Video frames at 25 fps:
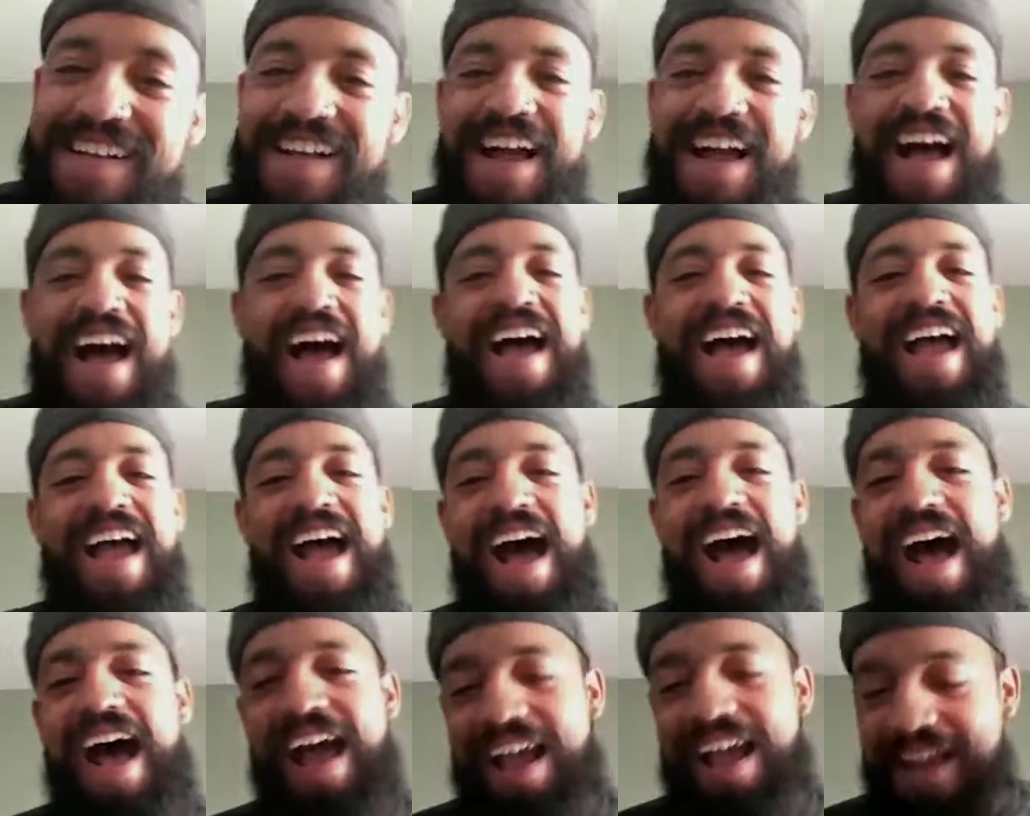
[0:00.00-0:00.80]

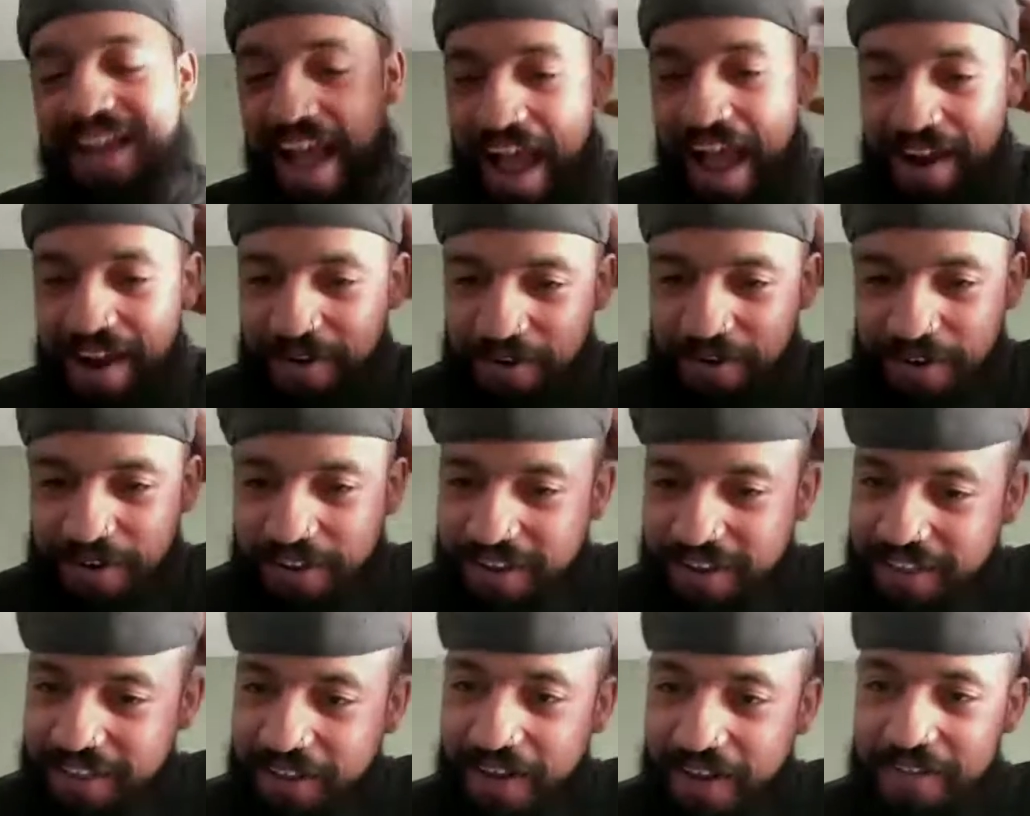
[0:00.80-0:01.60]
I
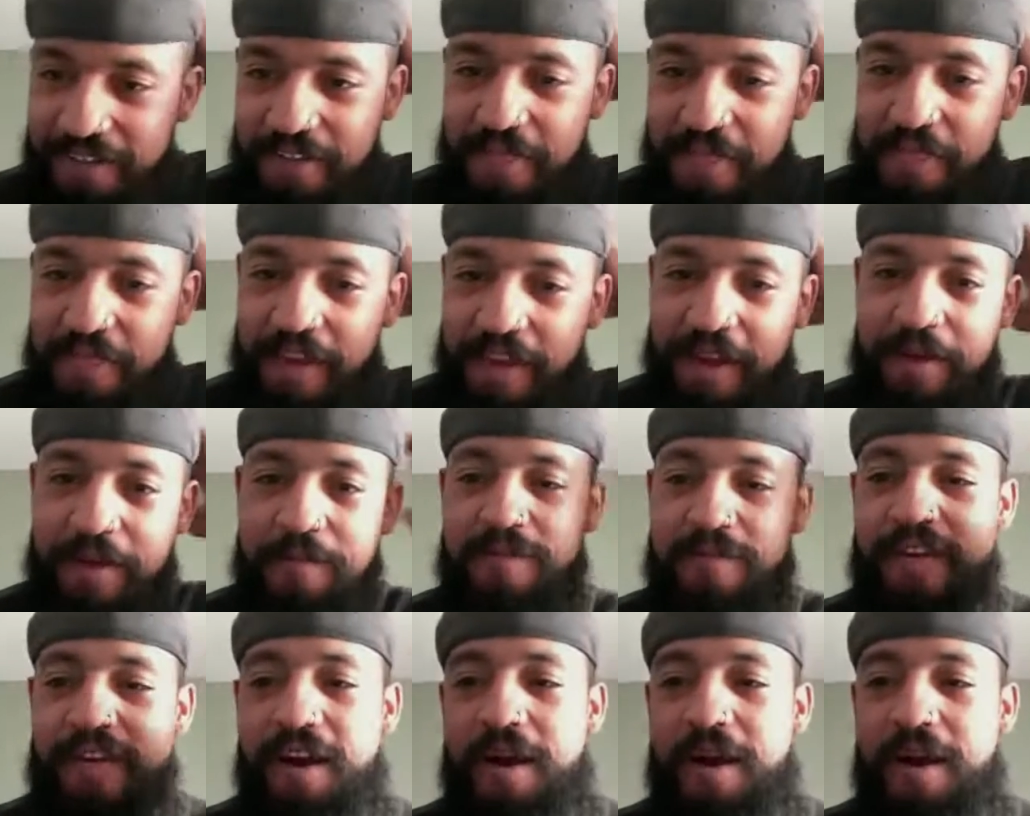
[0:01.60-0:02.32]
really love the themes.